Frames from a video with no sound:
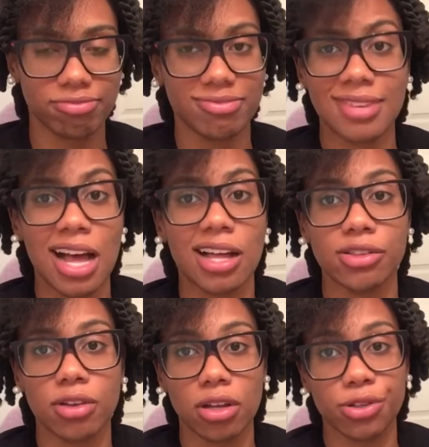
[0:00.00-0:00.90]
Not
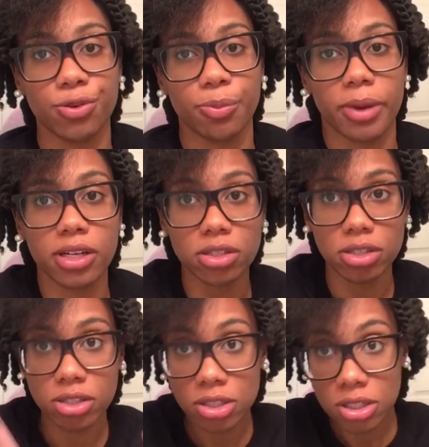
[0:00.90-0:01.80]
too much.
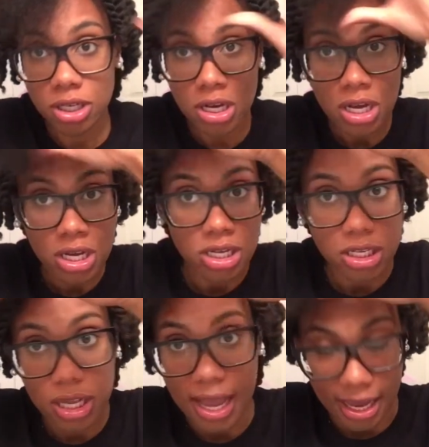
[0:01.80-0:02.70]
Just
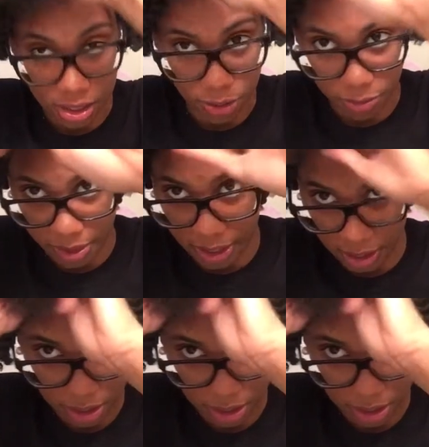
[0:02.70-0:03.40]
add a little bit